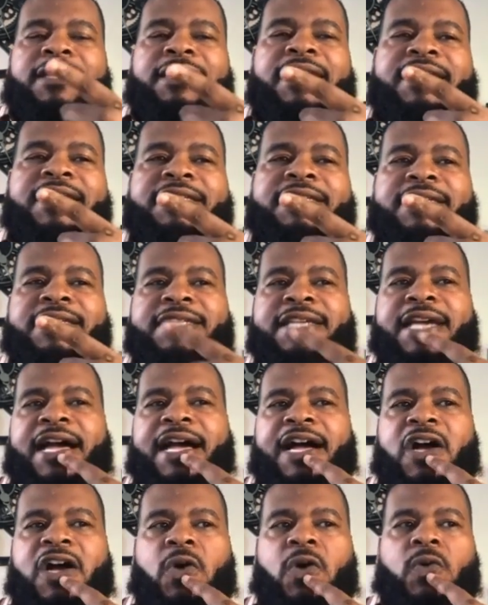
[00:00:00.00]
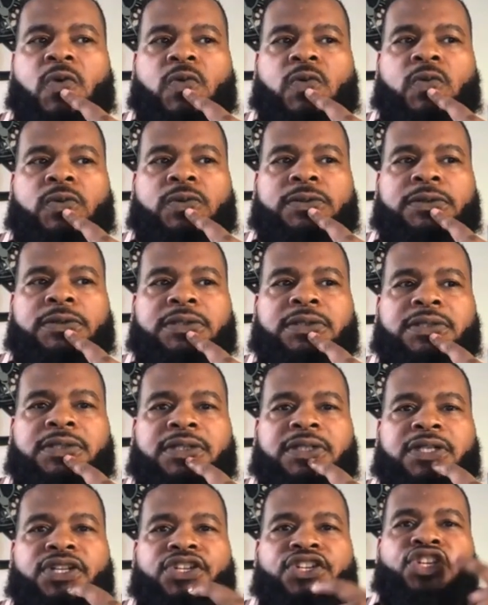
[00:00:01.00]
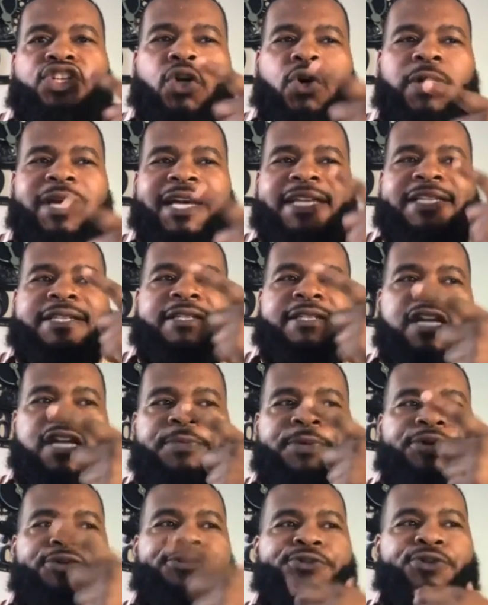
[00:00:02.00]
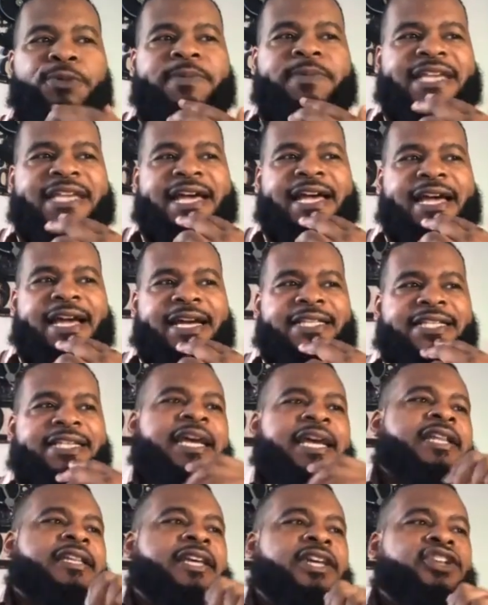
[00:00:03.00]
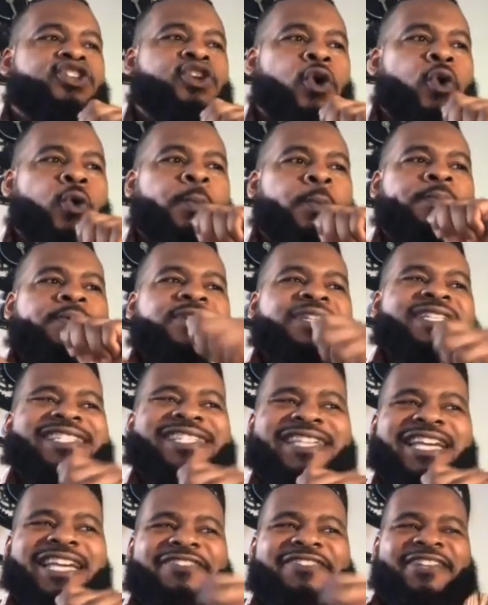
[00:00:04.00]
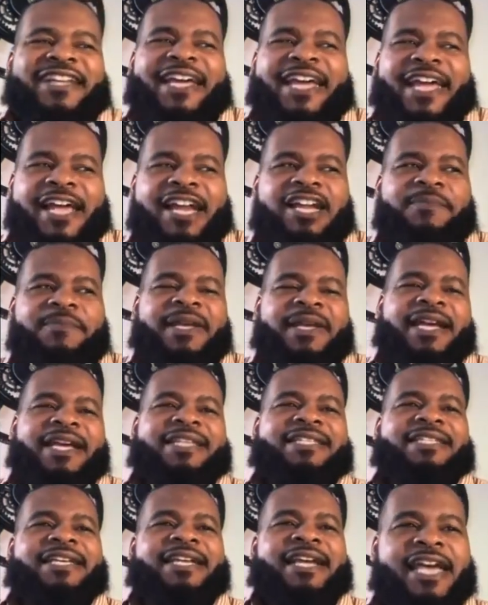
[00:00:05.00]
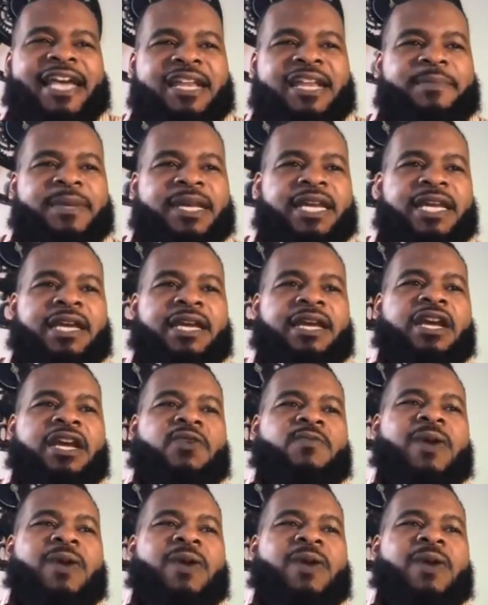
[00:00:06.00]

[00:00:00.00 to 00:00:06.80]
This is how your Islamic groups act. They don't perceive the enemy as an enemy.